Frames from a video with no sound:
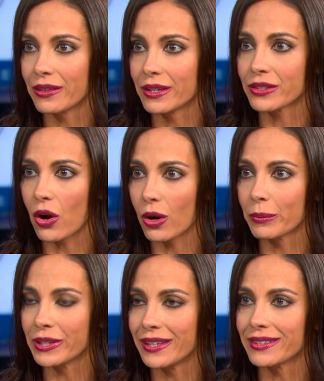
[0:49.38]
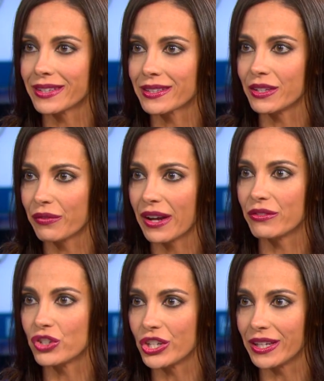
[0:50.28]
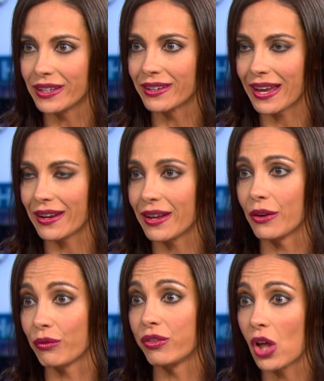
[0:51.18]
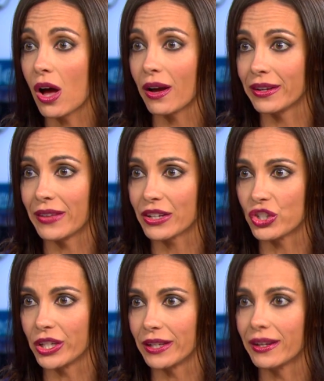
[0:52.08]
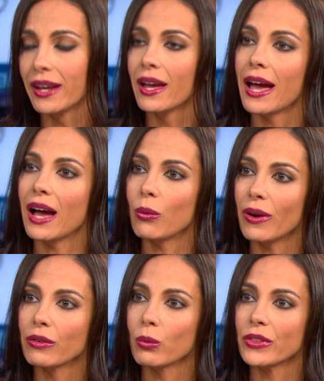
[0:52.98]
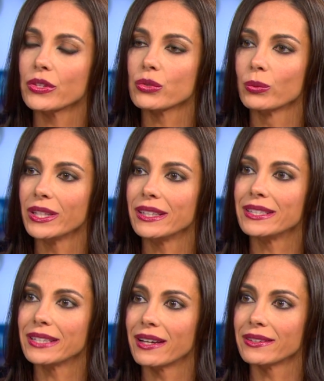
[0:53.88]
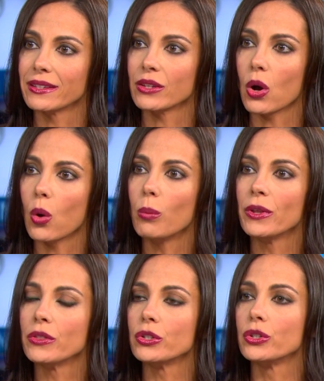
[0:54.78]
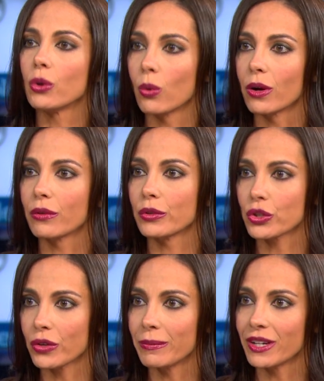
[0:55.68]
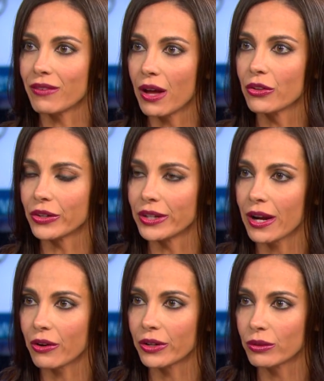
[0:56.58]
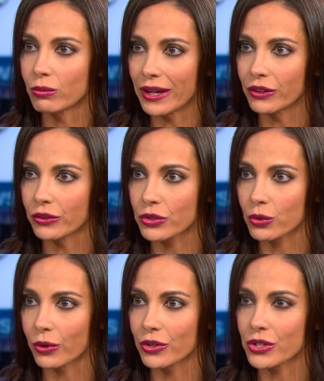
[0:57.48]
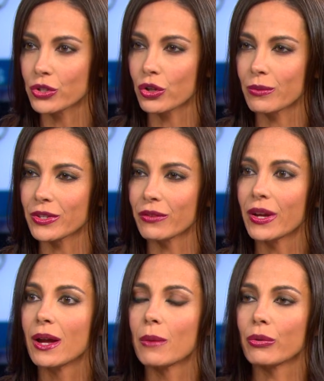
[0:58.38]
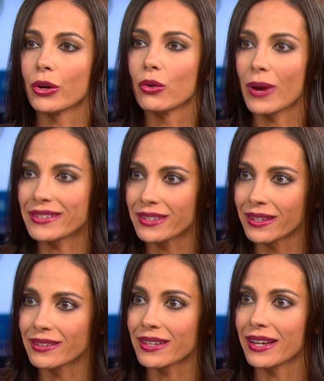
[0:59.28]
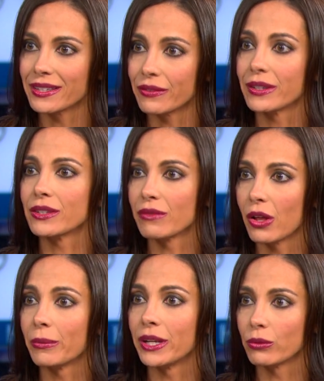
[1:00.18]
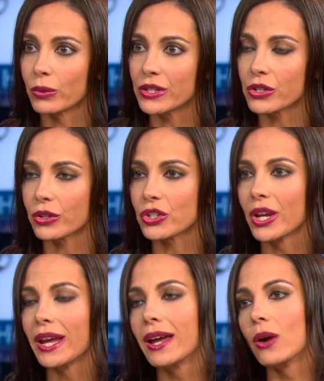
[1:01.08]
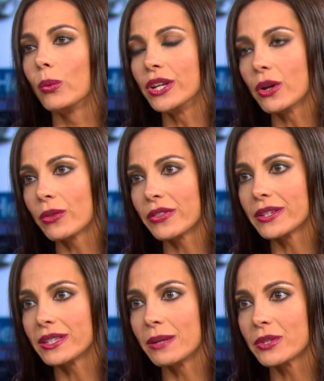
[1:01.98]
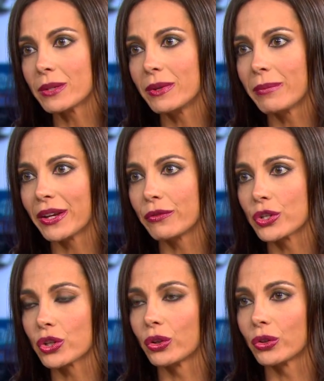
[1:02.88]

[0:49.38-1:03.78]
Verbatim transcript: this RPE65 gene and, and a flaw in that gene. However, what this really does is open the door for treatment of other inherited retinal disorders in terms of progressing science scientific development and research. We know that this seems to be beneficial